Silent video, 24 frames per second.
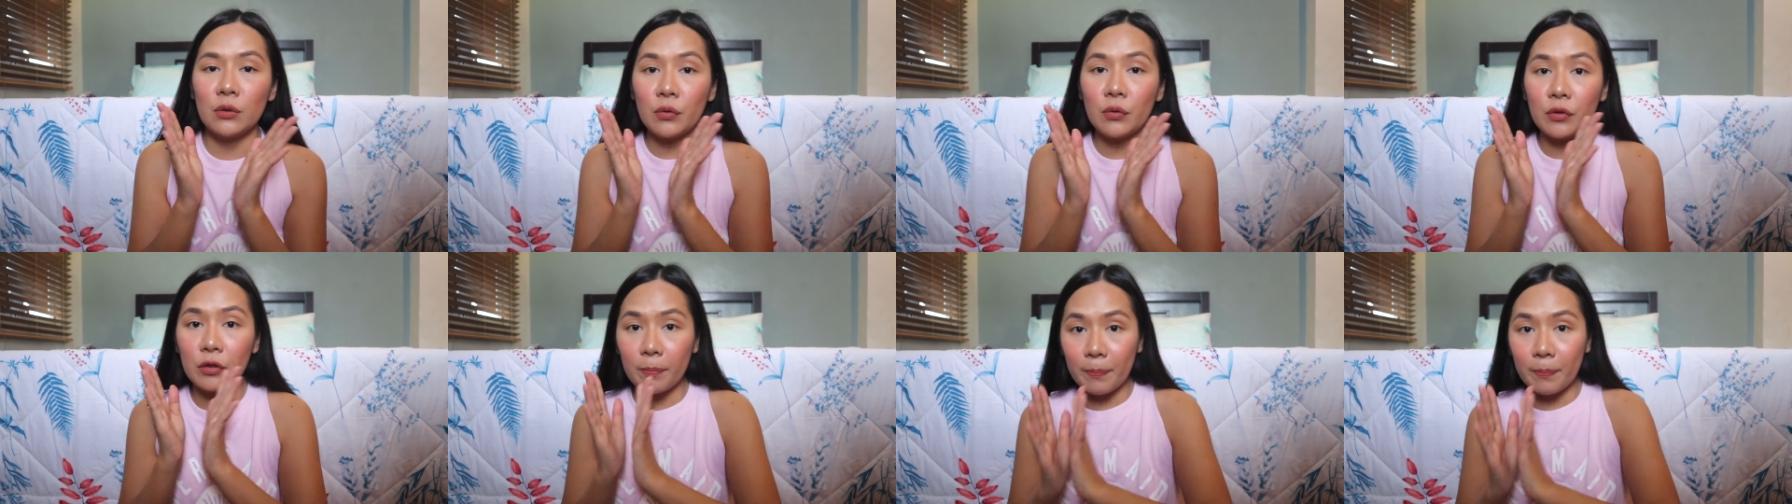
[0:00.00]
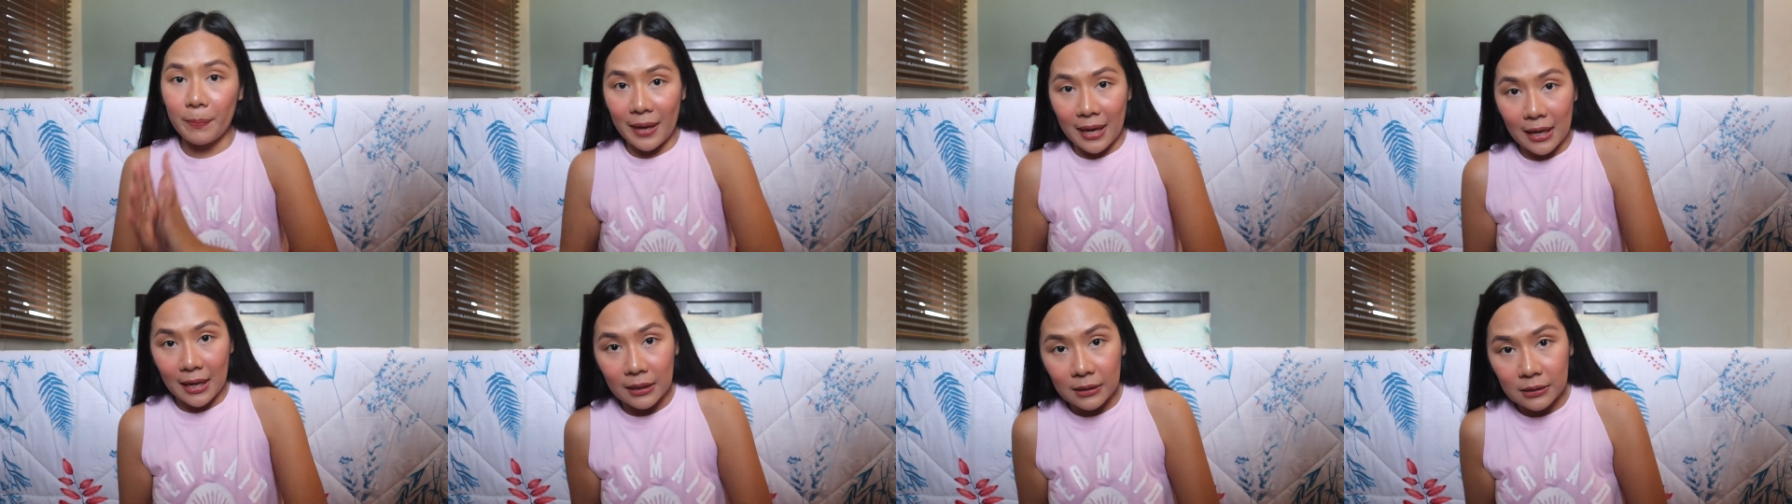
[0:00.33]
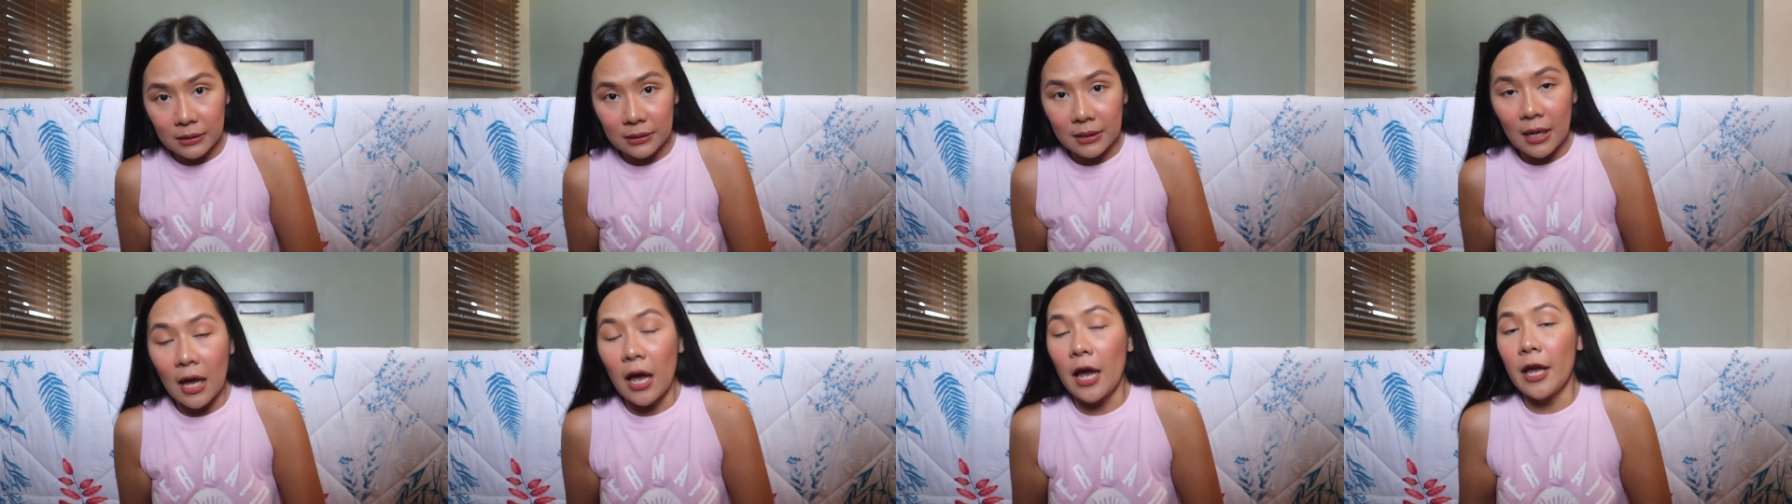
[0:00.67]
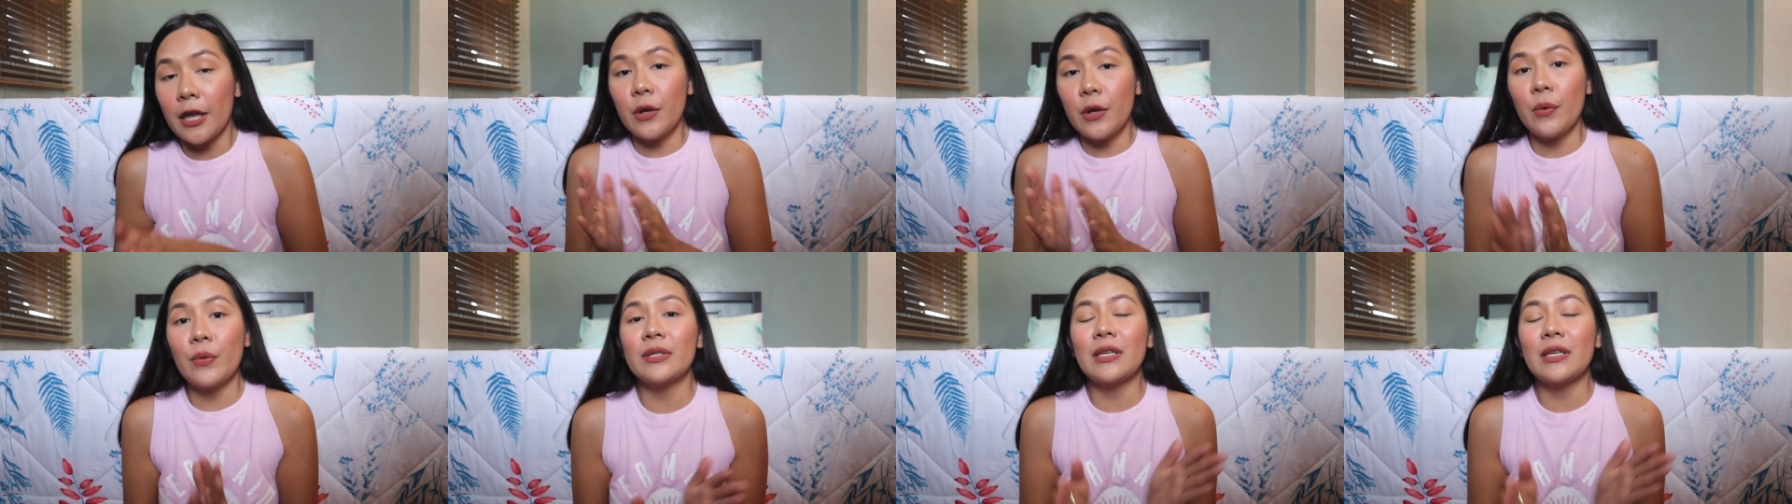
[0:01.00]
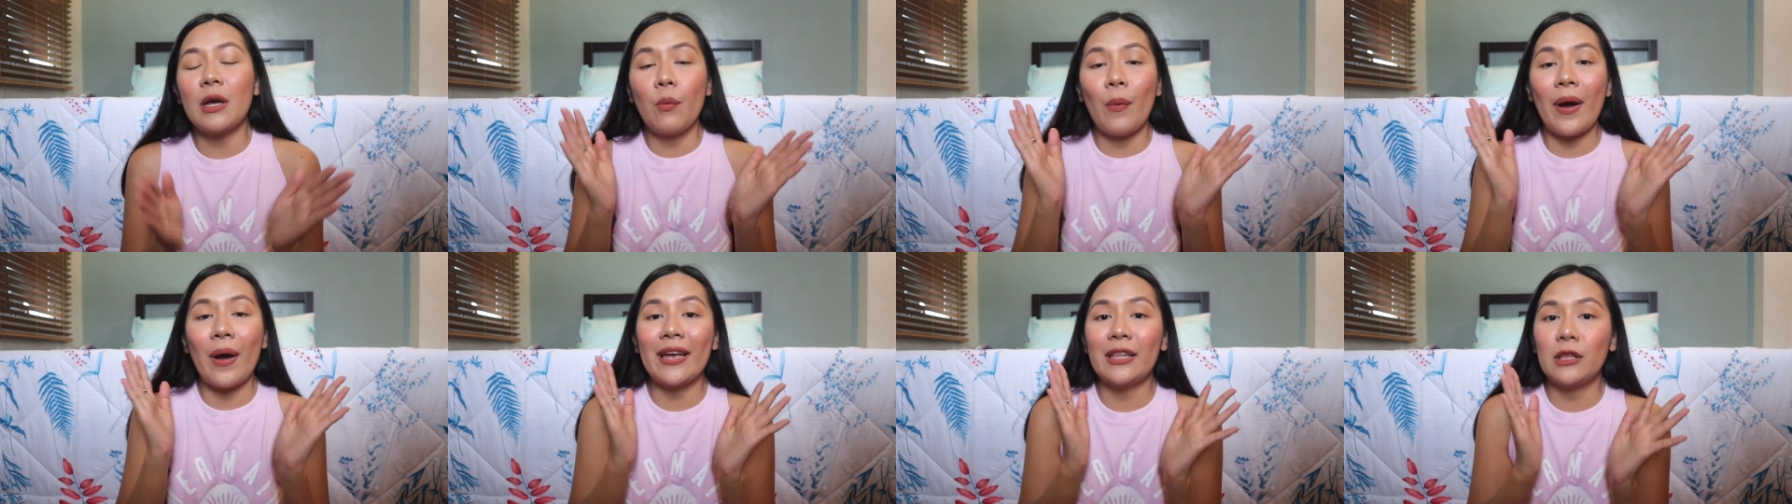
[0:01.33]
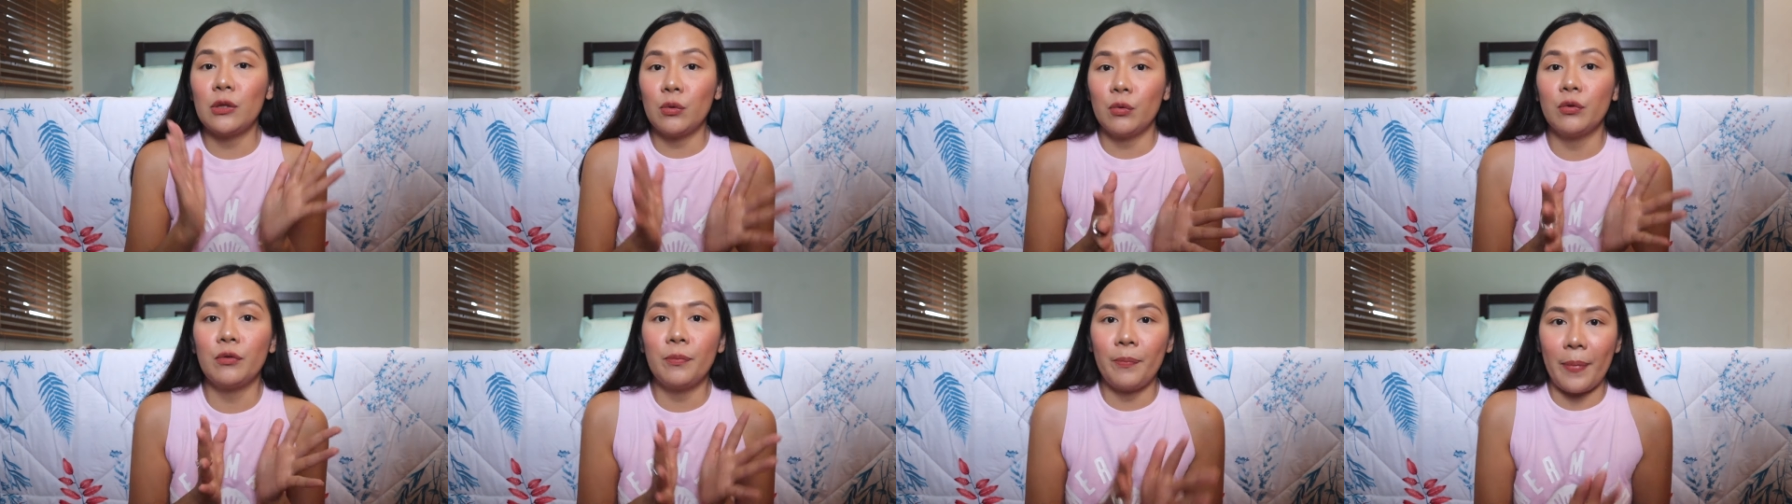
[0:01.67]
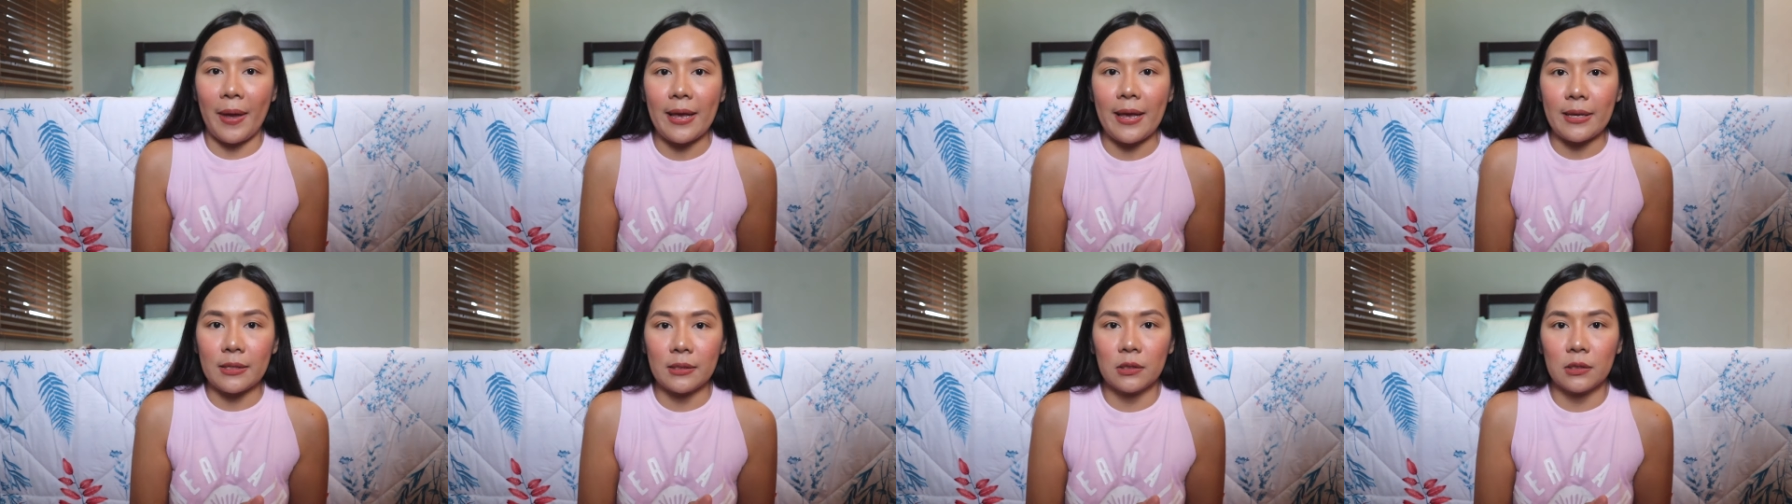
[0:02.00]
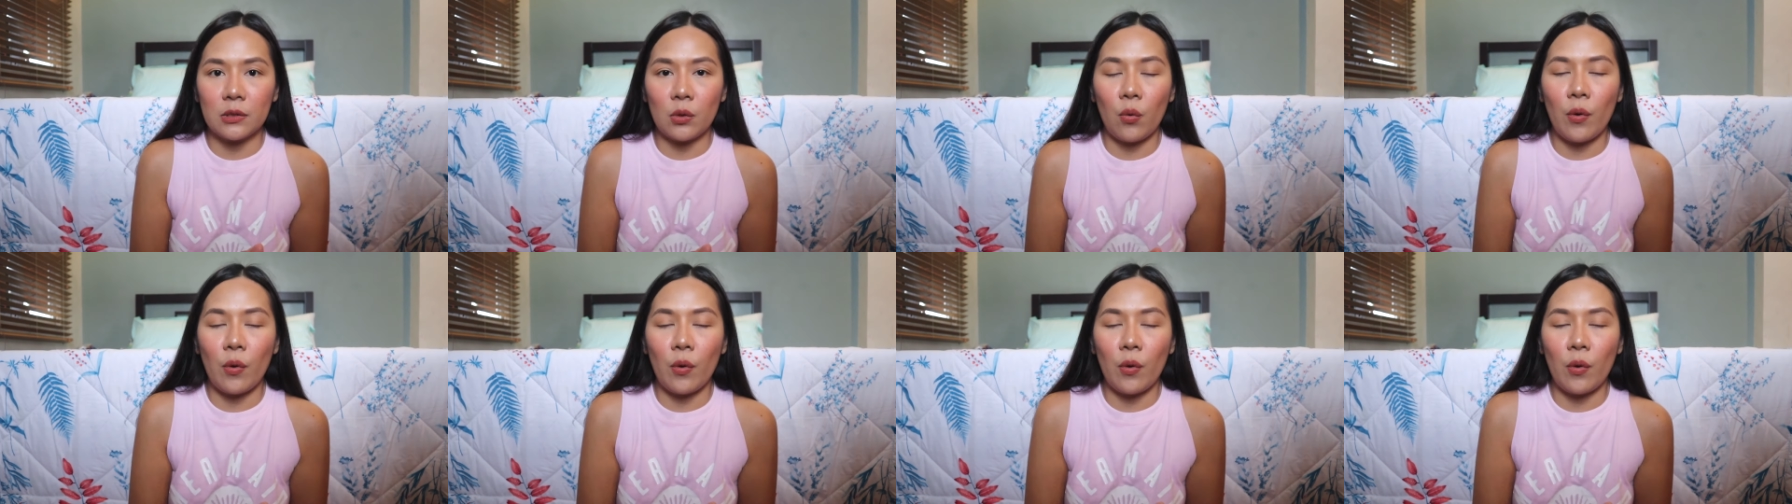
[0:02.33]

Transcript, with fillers: toothpaste, use a white toothpaste.